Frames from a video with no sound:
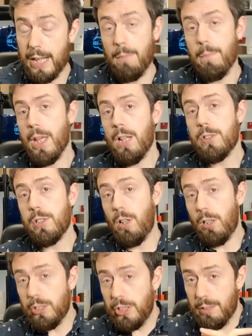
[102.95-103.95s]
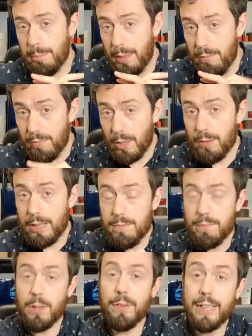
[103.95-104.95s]
Now, Synology have been very,
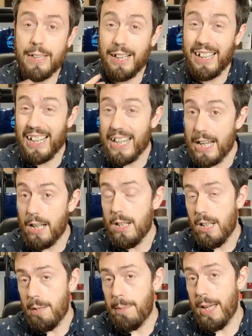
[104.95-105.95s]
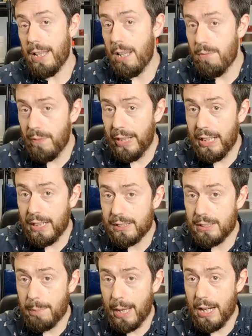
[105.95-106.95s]
very clear about their
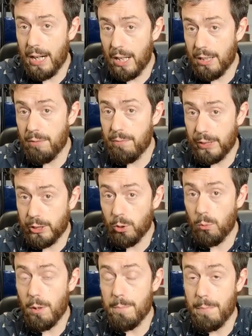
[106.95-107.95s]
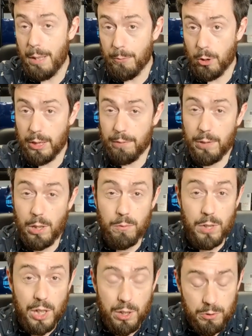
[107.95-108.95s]
feelings about unofficial memory. If
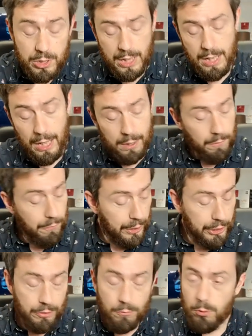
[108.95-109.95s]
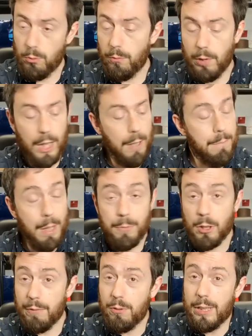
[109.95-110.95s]
you use unofficial uh,
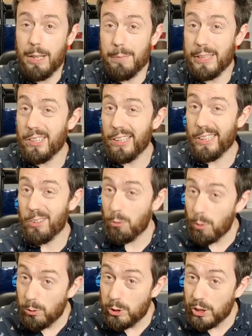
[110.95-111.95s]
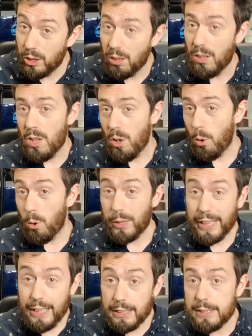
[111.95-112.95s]
memory from companies like Crucial or
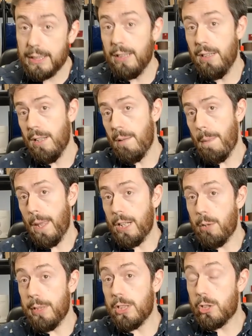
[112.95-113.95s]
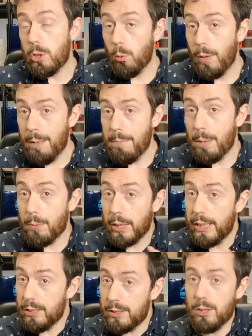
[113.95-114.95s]
Kingston and you install that
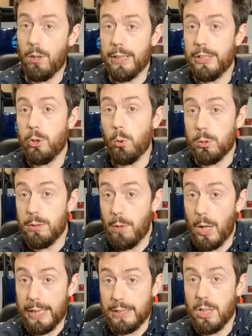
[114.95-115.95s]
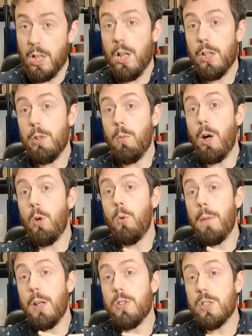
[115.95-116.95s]
memory inside your device, you are
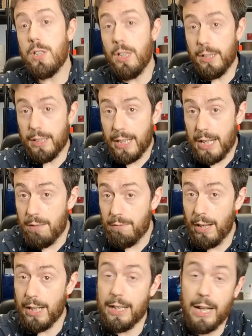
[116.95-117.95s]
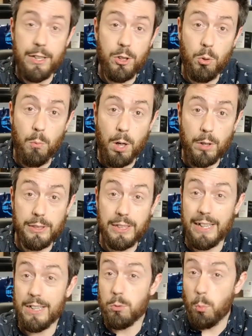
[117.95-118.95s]
almost certainly invalidating your
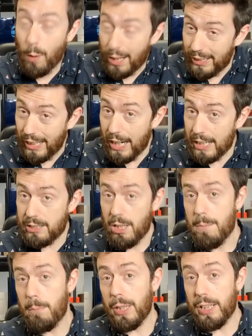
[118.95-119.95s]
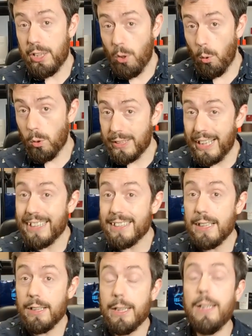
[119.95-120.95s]
warranty as well as putting your
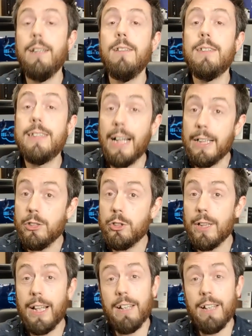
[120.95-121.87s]
data in danger.